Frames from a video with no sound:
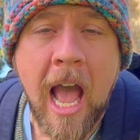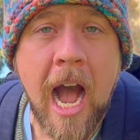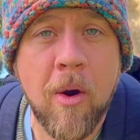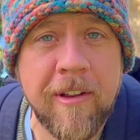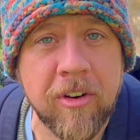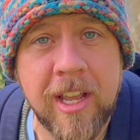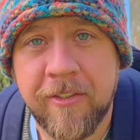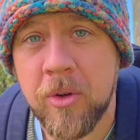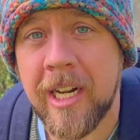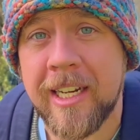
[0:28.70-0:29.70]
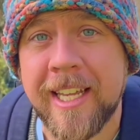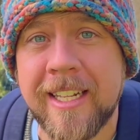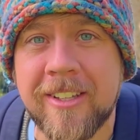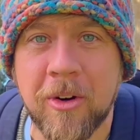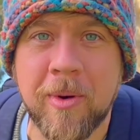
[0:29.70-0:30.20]
However, if you click
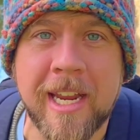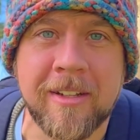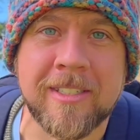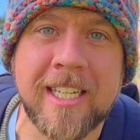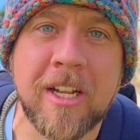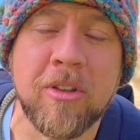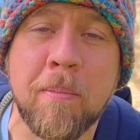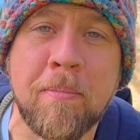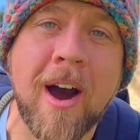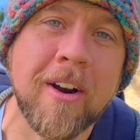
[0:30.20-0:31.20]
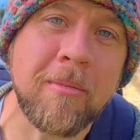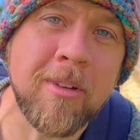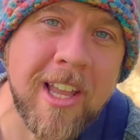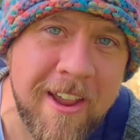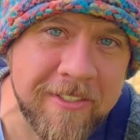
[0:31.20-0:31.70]
into the raid, you'll see down the
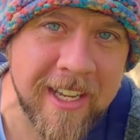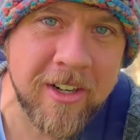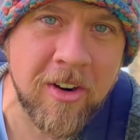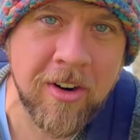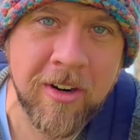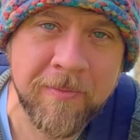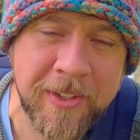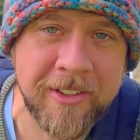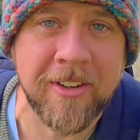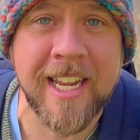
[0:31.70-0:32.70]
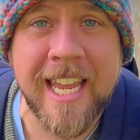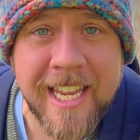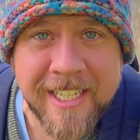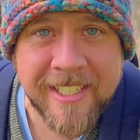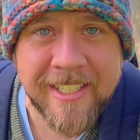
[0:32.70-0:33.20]
bottom left-hand corner that there
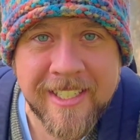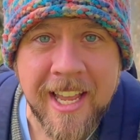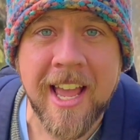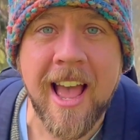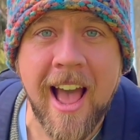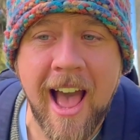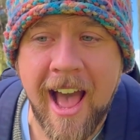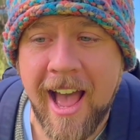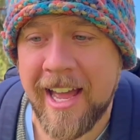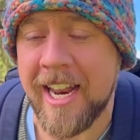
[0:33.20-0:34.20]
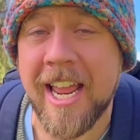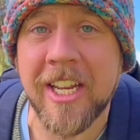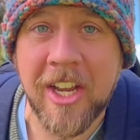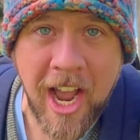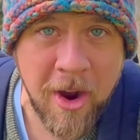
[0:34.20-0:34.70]
is an
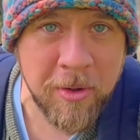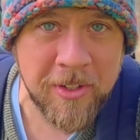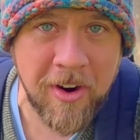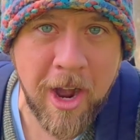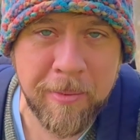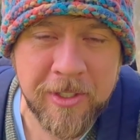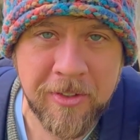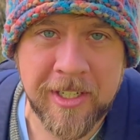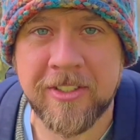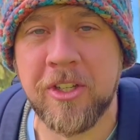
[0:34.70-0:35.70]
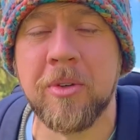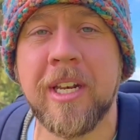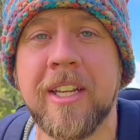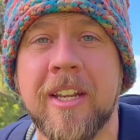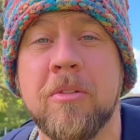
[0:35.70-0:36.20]
encounter opportunity. So you can
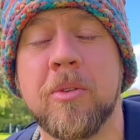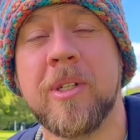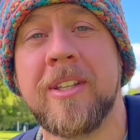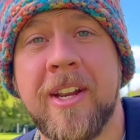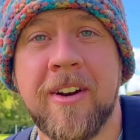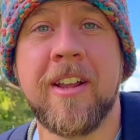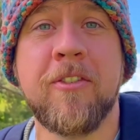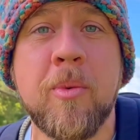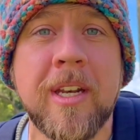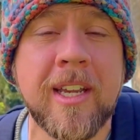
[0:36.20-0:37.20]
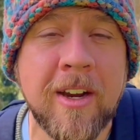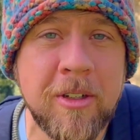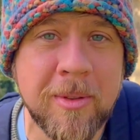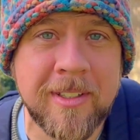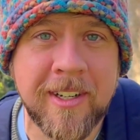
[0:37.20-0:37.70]
encounter it there. If you
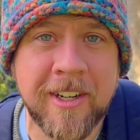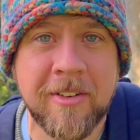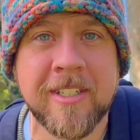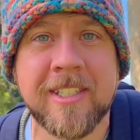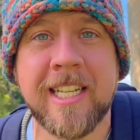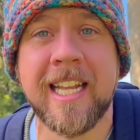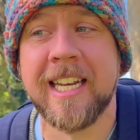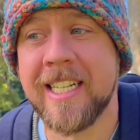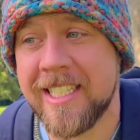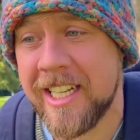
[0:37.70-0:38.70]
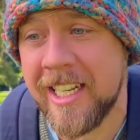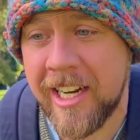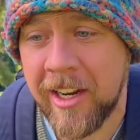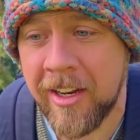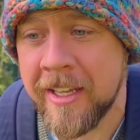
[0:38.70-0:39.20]
encounter it there, you can see that it's a
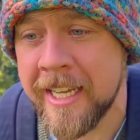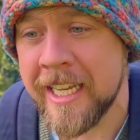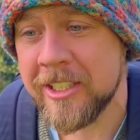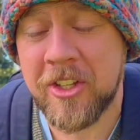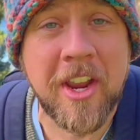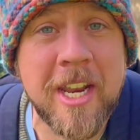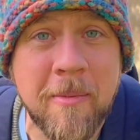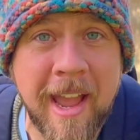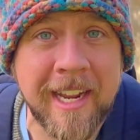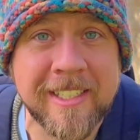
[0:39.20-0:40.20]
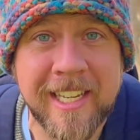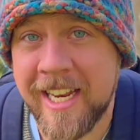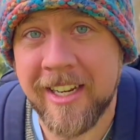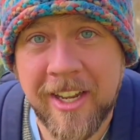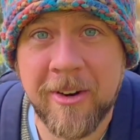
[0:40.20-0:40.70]
little Dynamax
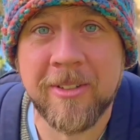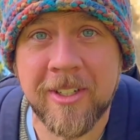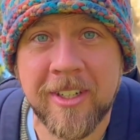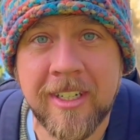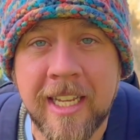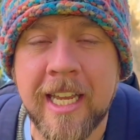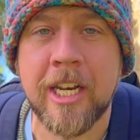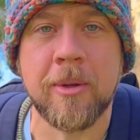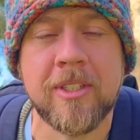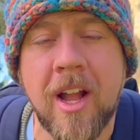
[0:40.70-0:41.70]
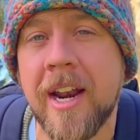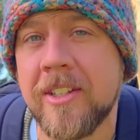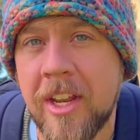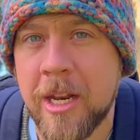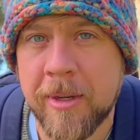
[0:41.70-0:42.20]
encounter. Now it's not a
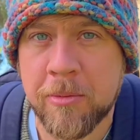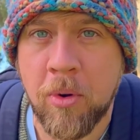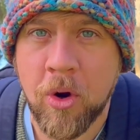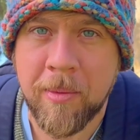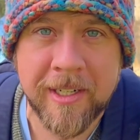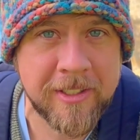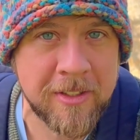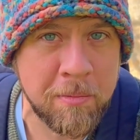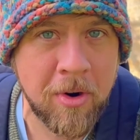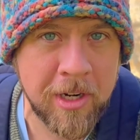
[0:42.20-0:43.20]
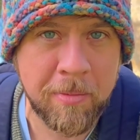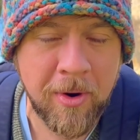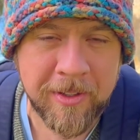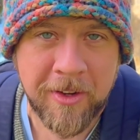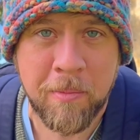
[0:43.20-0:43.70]
Dynamax Pokemon, this is important to
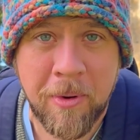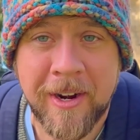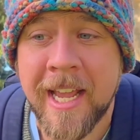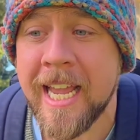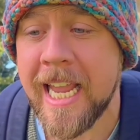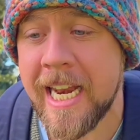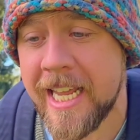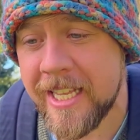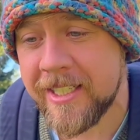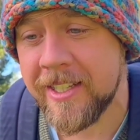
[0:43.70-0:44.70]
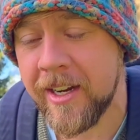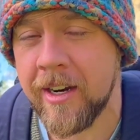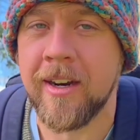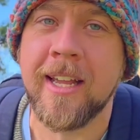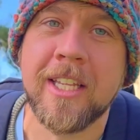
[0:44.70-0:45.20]
point out, but it is
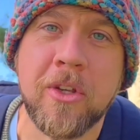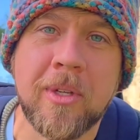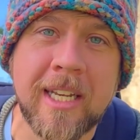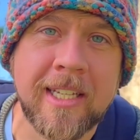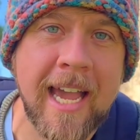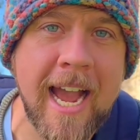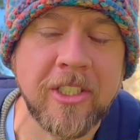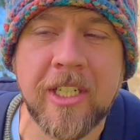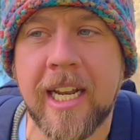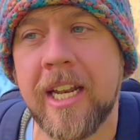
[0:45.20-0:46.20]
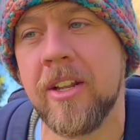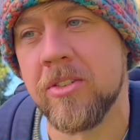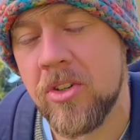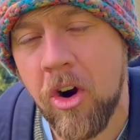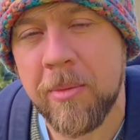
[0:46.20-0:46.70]
there. You can catch it, and
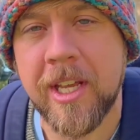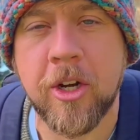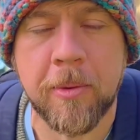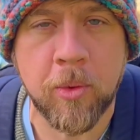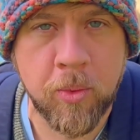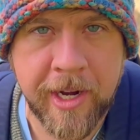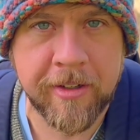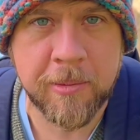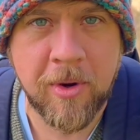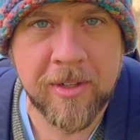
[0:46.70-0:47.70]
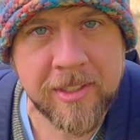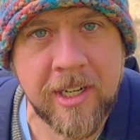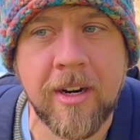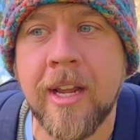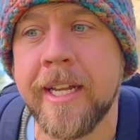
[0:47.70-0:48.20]
there's normally a couple of rare spawns
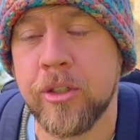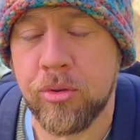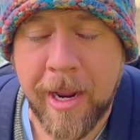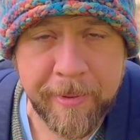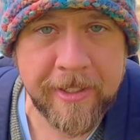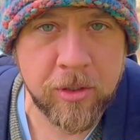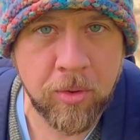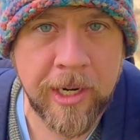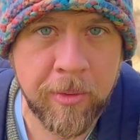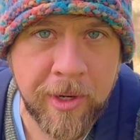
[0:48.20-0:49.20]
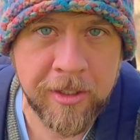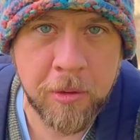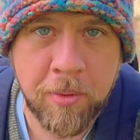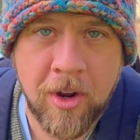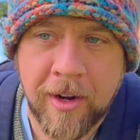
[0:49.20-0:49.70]
there. Dreppy is quite a rare
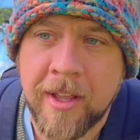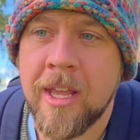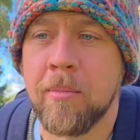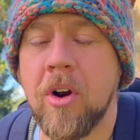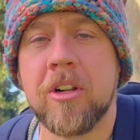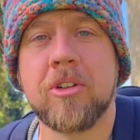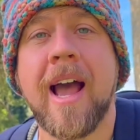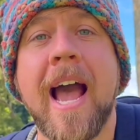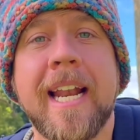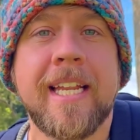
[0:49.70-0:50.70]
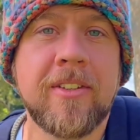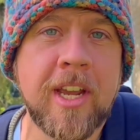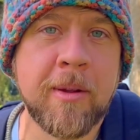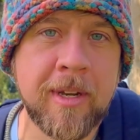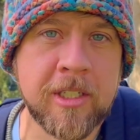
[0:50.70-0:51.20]
spawn, but also any
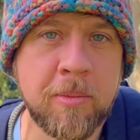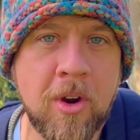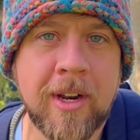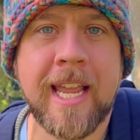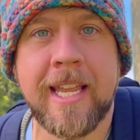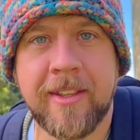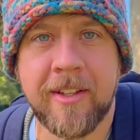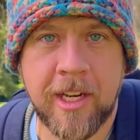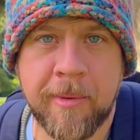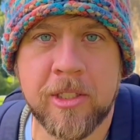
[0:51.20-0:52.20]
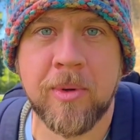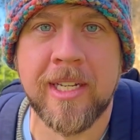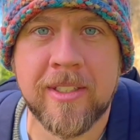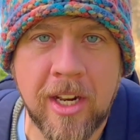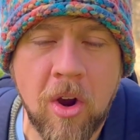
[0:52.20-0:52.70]
Dynamax spawn in the Dynamax
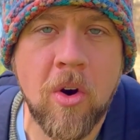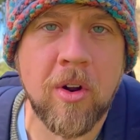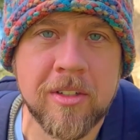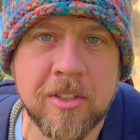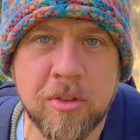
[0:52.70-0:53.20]
raids can also